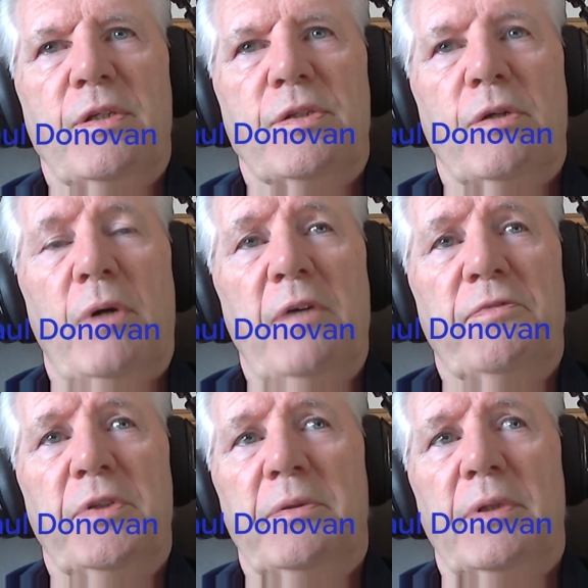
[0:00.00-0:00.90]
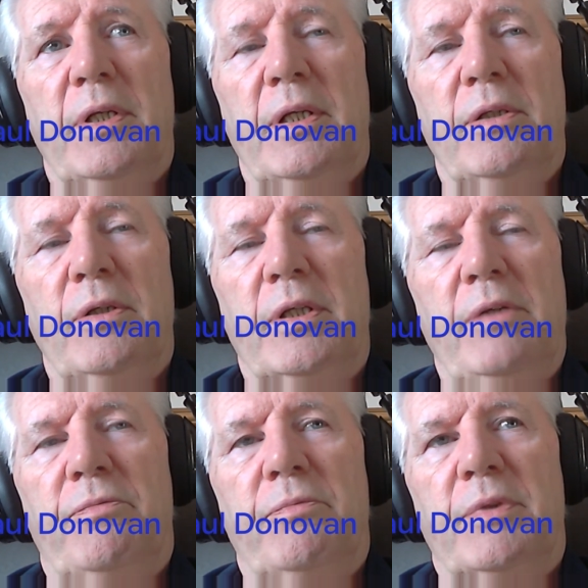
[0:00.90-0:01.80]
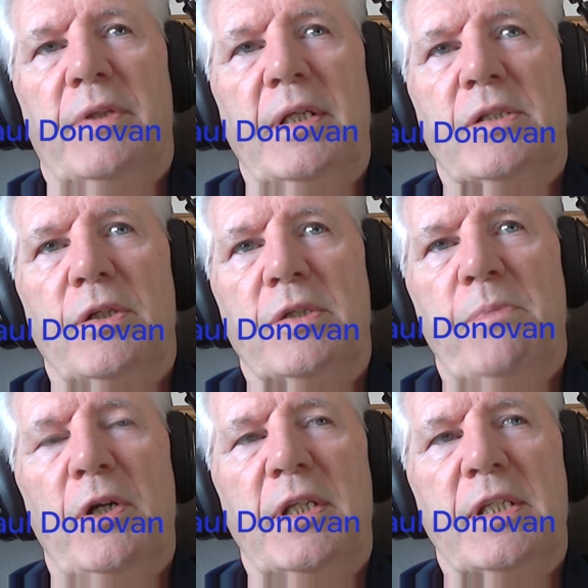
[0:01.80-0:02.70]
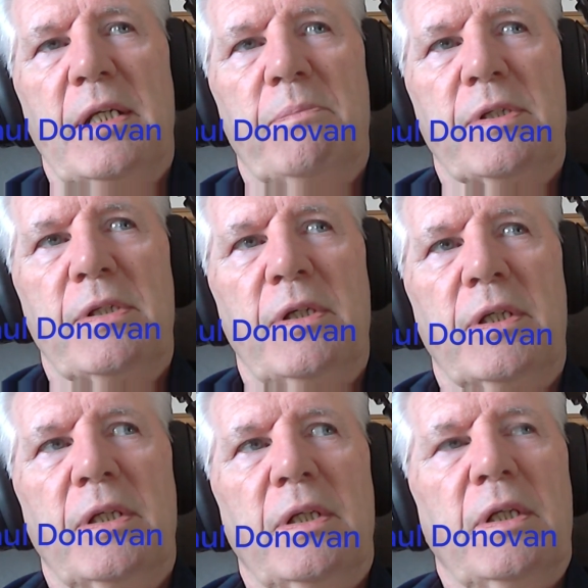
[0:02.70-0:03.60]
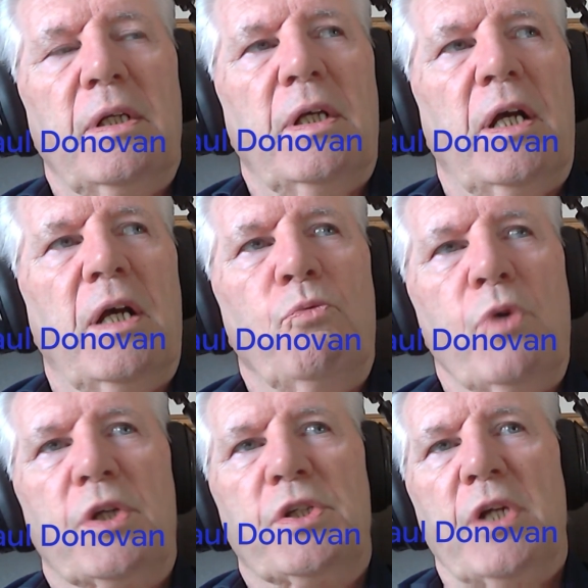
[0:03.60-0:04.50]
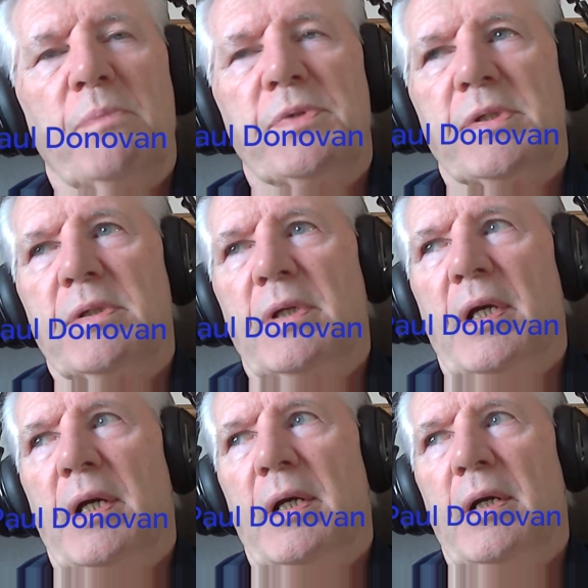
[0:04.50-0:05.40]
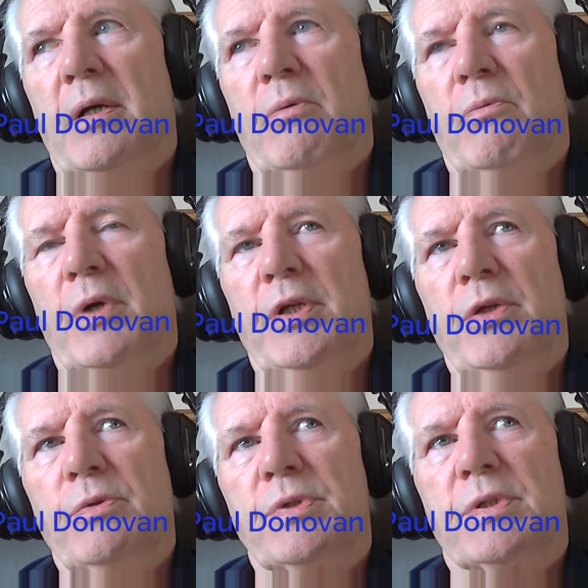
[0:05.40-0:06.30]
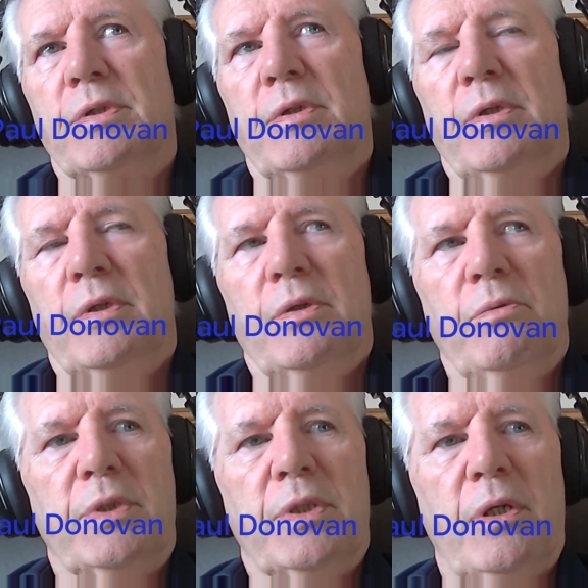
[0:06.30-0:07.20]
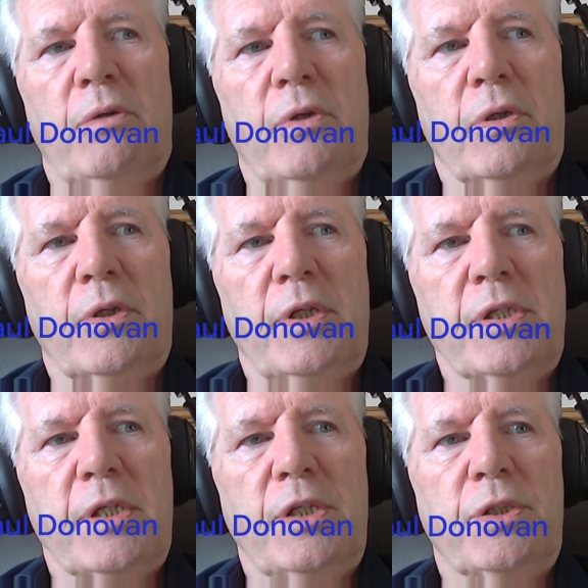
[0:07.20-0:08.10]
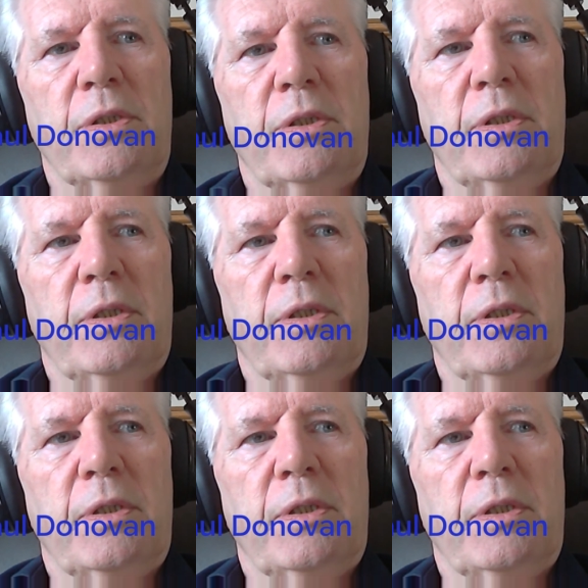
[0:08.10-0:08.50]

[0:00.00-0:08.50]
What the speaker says: So often, like things like small examples, like workshops were used with the whole organization